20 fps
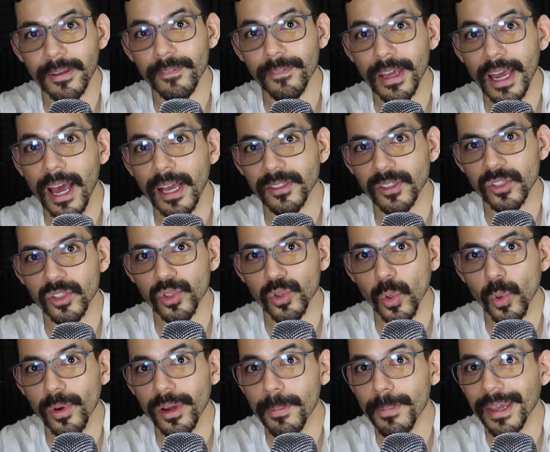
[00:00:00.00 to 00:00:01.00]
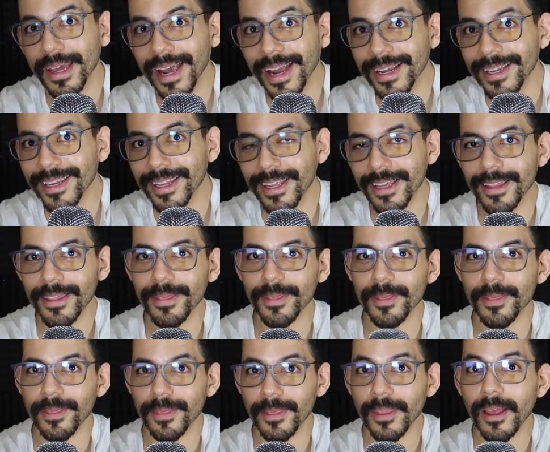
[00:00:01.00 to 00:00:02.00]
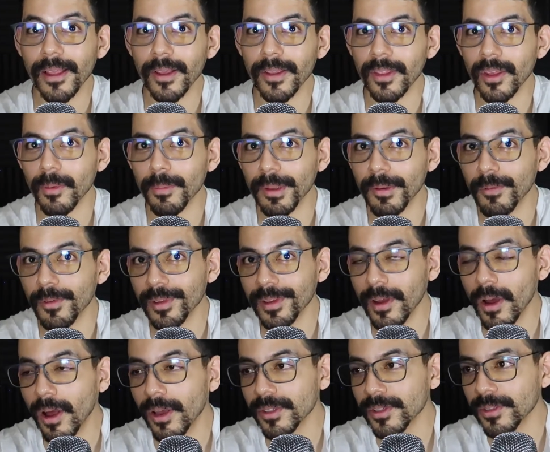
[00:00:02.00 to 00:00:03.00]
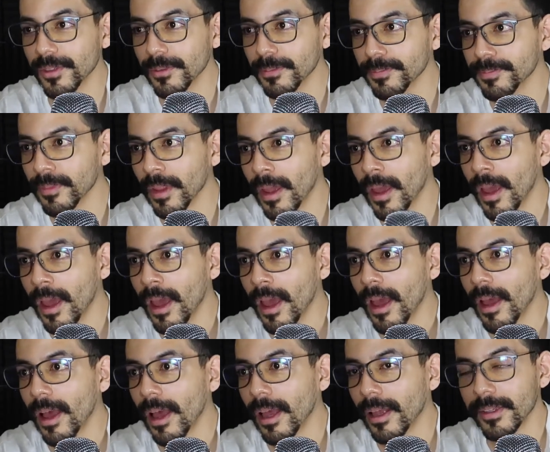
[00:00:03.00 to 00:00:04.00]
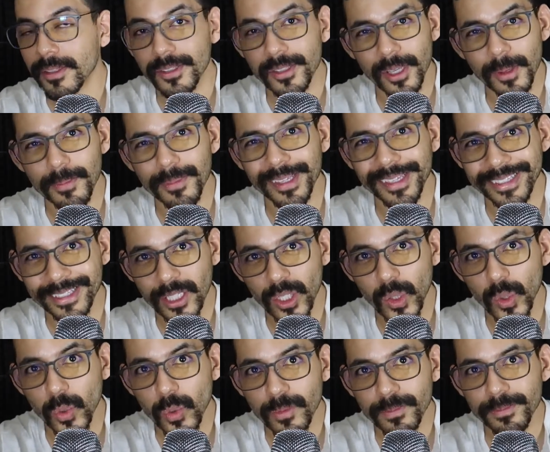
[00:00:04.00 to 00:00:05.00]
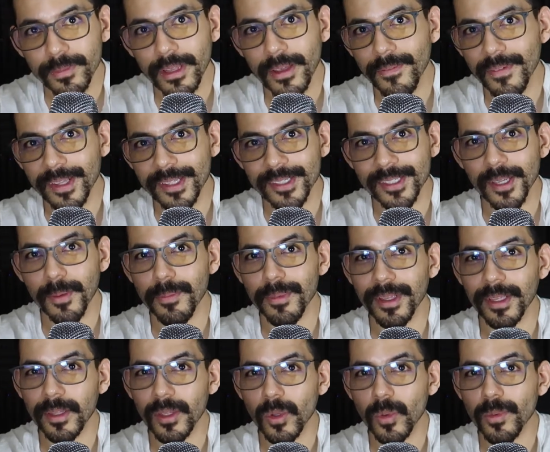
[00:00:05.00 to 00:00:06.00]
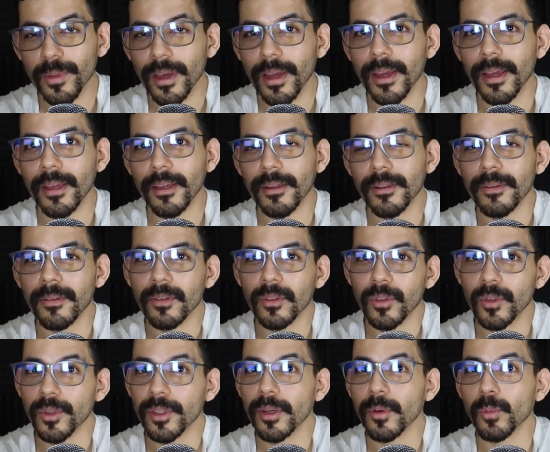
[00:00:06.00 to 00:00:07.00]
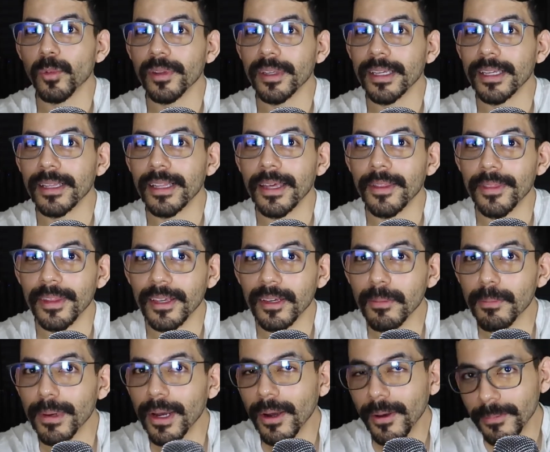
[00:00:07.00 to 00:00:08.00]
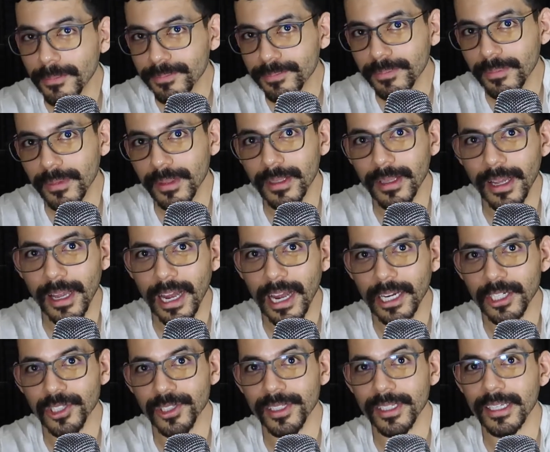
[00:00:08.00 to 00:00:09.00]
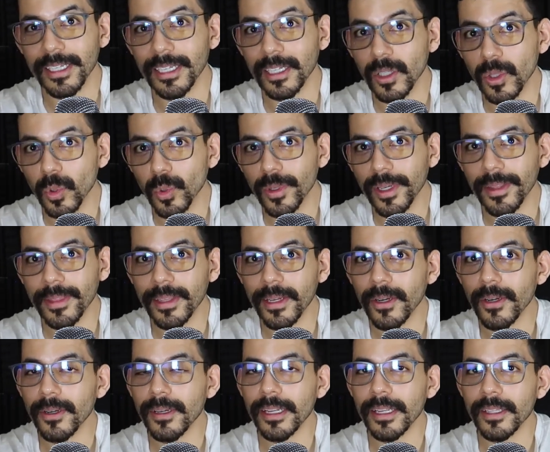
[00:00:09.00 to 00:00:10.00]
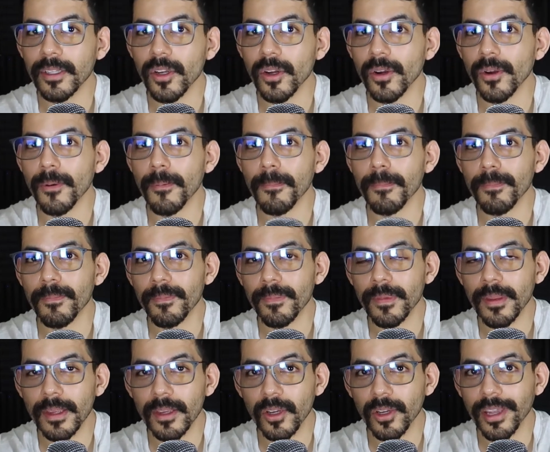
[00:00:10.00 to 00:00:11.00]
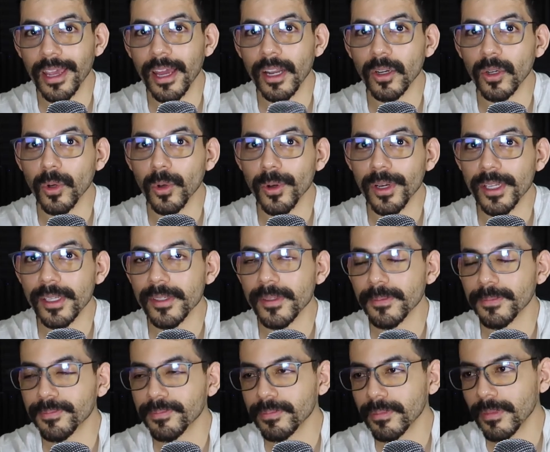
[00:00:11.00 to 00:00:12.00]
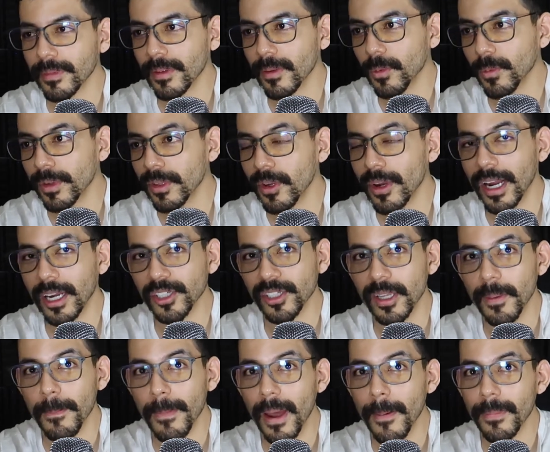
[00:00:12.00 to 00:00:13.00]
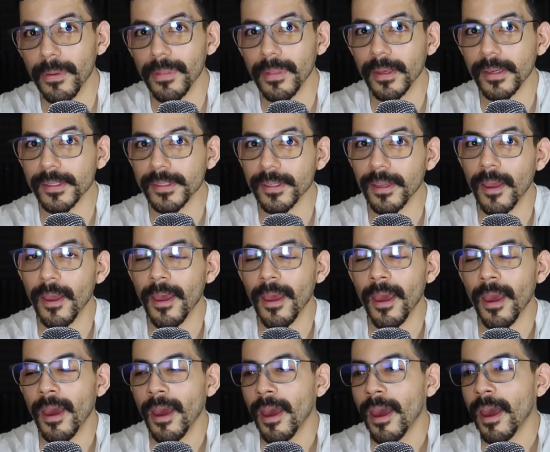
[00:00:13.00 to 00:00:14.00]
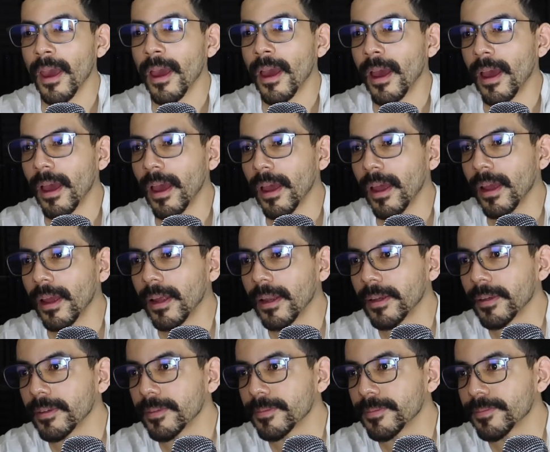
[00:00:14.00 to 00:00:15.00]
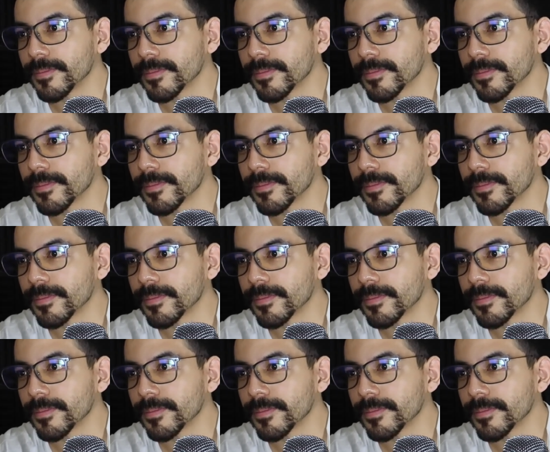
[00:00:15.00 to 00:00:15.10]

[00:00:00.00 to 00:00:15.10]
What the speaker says: if it has a story behind it, that'll be really awesome. And something new, if it's something new that you didn't really like think about, actually include it there in your categories when you're actually mapping this. And